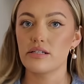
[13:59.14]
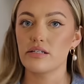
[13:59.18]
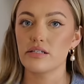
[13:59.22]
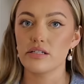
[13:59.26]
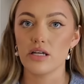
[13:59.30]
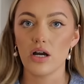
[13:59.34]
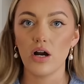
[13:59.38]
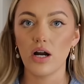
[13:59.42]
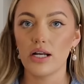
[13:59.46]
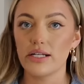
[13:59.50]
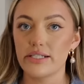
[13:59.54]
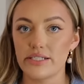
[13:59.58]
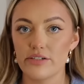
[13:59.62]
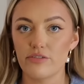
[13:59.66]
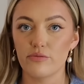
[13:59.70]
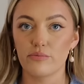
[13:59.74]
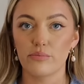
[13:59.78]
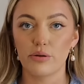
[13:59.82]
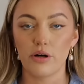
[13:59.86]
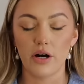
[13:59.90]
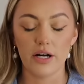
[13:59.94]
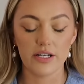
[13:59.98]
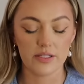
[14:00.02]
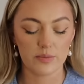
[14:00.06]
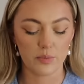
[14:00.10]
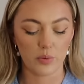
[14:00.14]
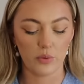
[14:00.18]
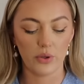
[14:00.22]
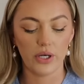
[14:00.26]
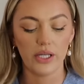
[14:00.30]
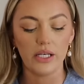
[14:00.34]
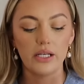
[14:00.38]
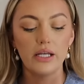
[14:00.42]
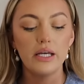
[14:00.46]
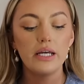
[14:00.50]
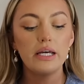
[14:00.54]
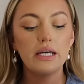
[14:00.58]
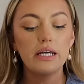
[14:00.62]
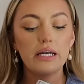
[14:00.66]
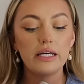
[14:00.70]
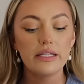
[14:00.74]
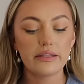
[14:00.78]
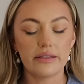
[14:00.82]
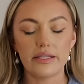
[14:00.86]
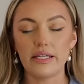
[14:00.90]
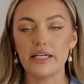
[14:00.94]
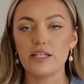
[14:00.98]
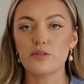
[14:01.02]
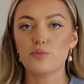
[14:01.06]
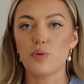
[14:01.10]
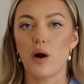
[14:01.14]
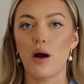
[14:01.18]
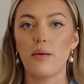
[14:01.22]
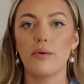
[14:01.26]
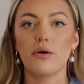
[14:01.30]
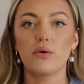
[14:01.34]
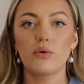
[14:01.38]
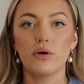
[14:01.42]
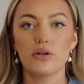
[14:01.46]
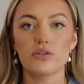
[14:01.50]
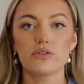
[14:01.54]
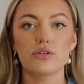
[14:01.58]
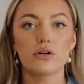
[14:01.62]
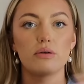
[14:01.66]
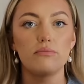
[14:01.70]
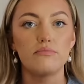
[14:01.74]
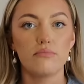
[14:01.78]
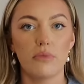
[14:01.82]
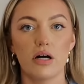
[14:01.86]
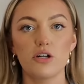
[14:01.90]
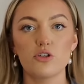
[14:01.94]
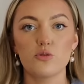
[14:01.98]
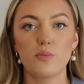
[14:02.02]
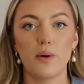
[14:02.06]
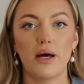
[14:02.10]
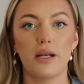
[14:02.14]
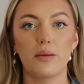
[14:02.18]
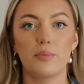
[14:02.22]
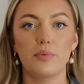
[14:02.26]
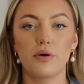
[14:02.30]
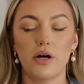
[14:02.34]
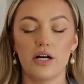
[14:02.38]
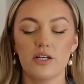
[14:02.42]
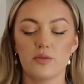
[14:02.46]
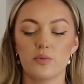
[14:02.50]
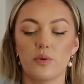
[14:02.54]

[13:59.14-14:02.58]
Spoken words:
entirely different price point. These Primark ones are a much better price